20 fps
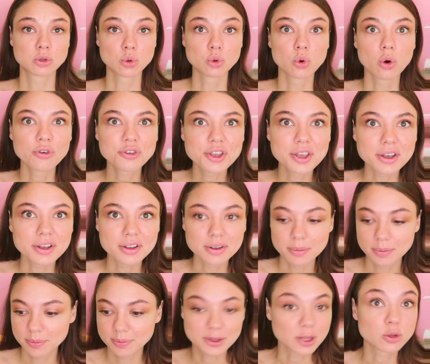
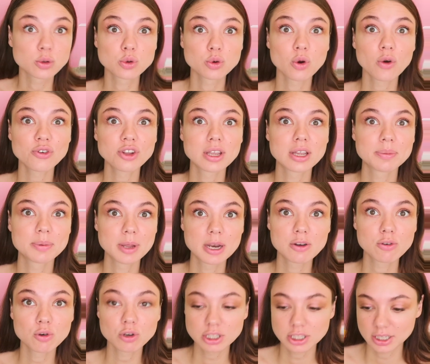Tattoos? Tattoos?
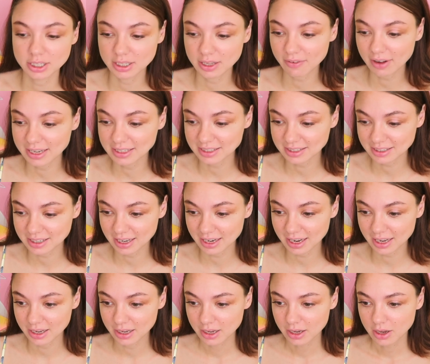Really? Let's get a
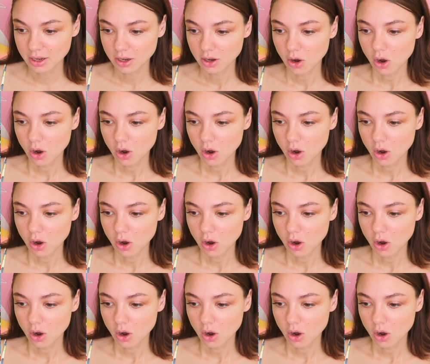tattoo.